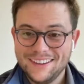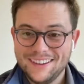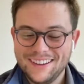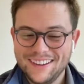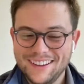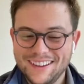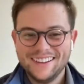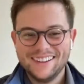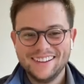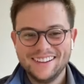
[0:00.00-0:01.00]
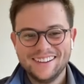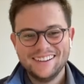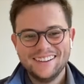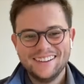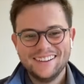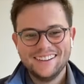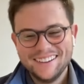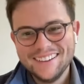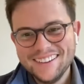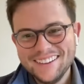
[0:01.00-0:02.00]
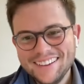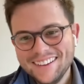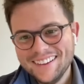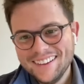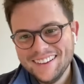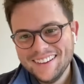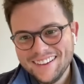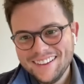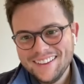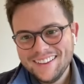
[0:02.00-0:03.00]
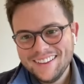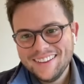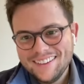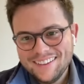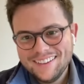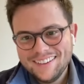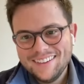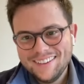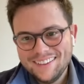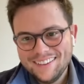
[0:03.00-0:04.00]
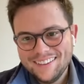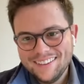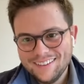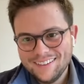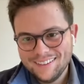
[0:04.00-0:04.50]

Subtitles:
[no speech]